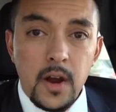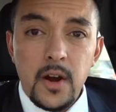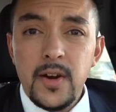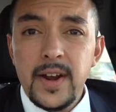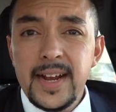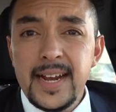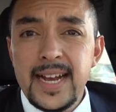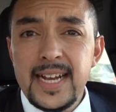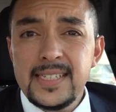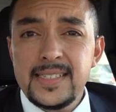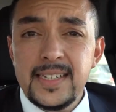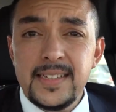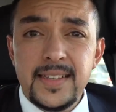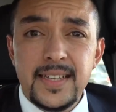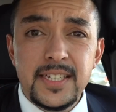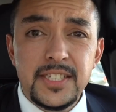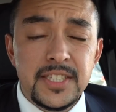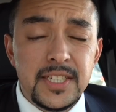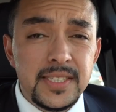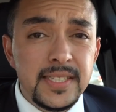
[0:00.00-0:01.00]
All right guys, and
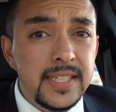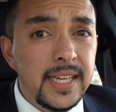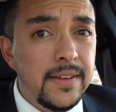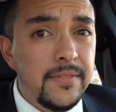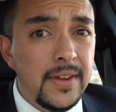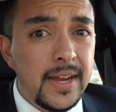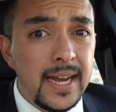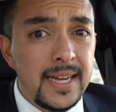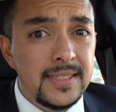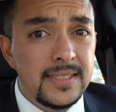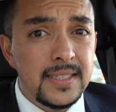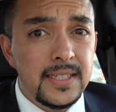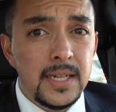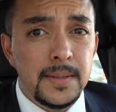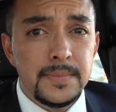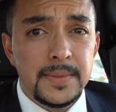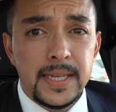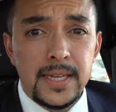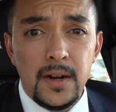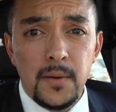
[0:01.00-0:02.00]
then just to give you guys an
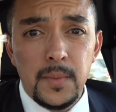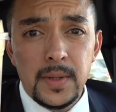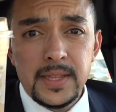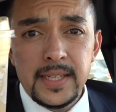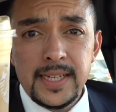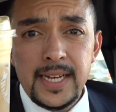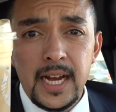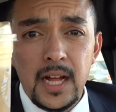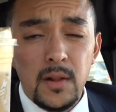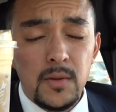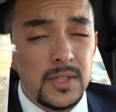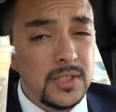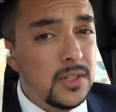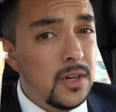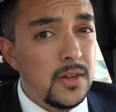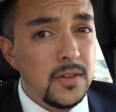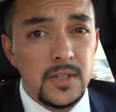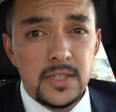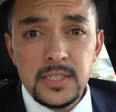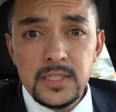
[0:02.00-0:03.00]
update on what the calories
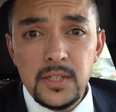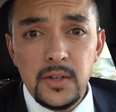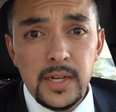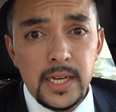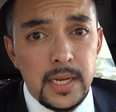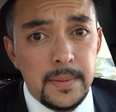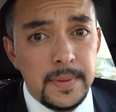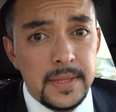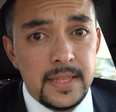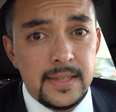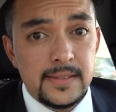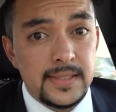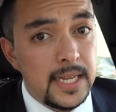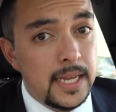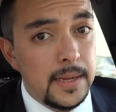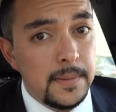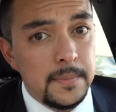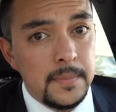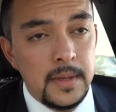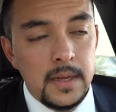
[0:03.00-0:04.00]
are, they're still gonna be the
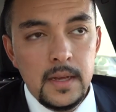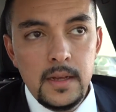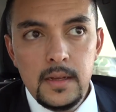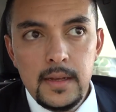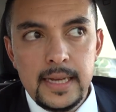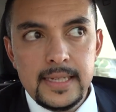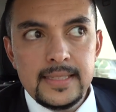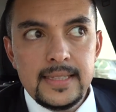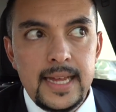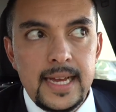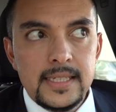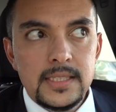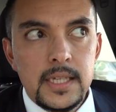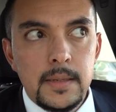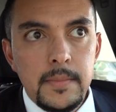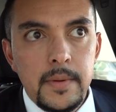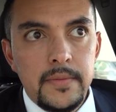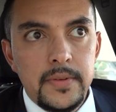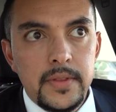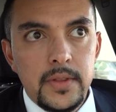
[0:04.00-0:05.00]
same as last
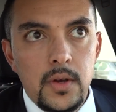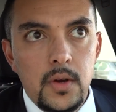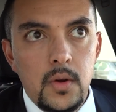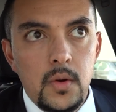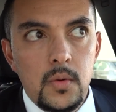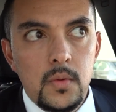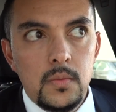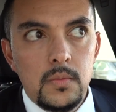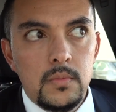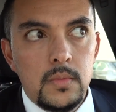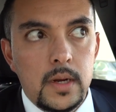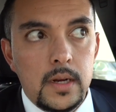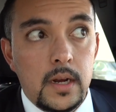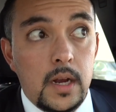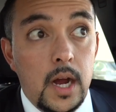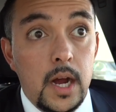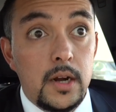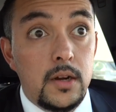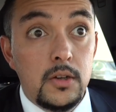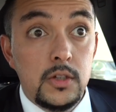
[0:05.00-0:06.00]
time, even though
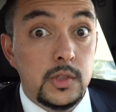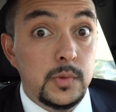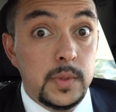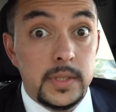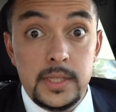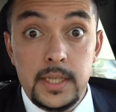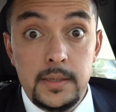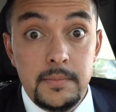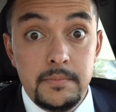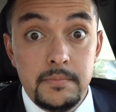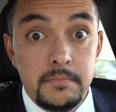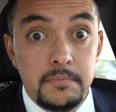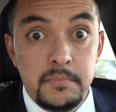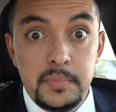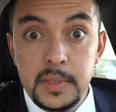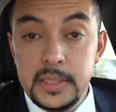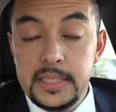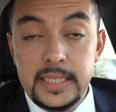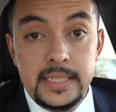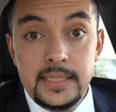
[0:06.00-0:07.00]
God knows what they
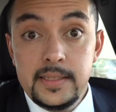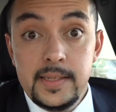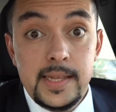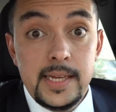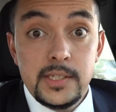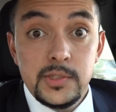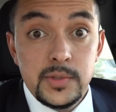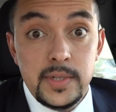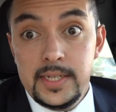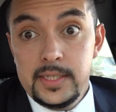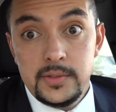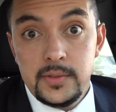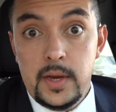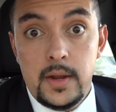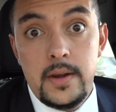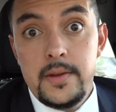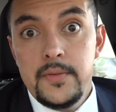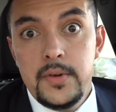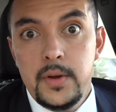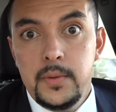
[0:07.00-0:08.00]
put into that drink, so I
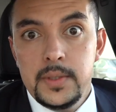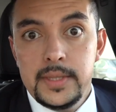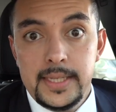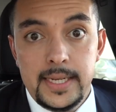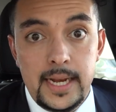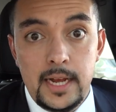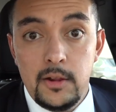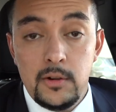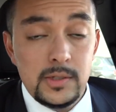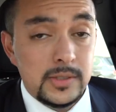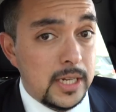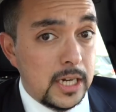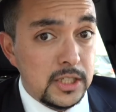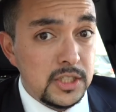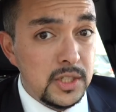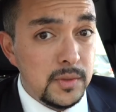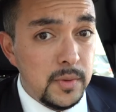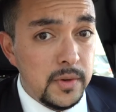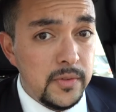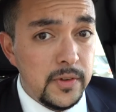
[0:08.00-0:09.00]
don't even know what the calories
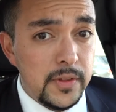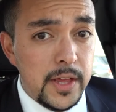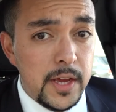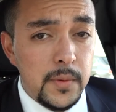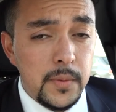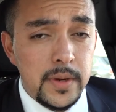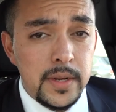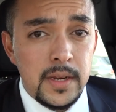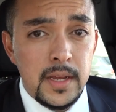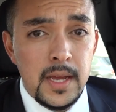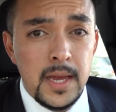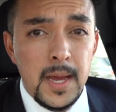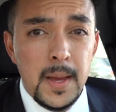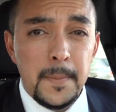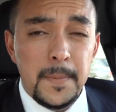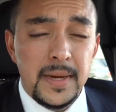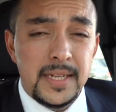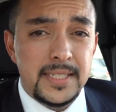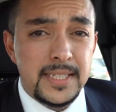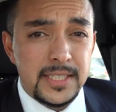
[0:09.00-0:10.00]
actually were for that one.
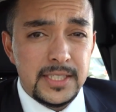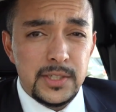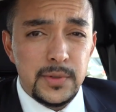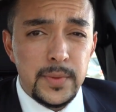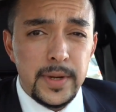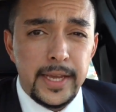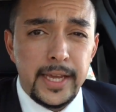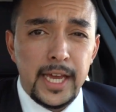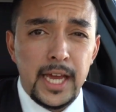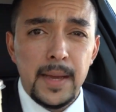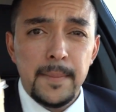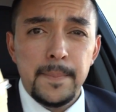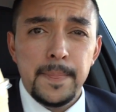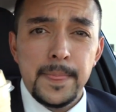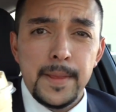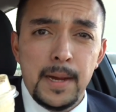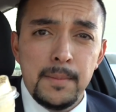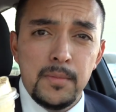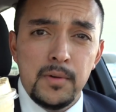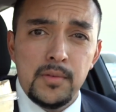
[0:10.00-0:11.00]
But just to recap,
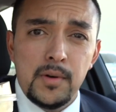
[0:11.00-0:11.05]
I'll move